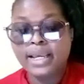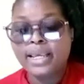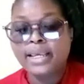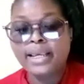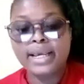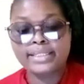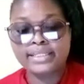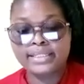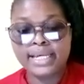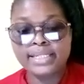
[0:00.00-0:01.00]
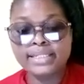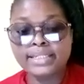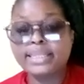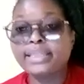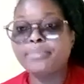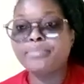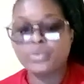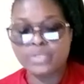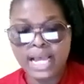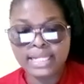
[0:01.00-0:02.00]
He has tested the
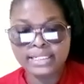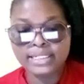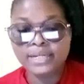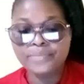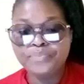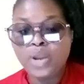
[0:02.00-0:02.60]
brutality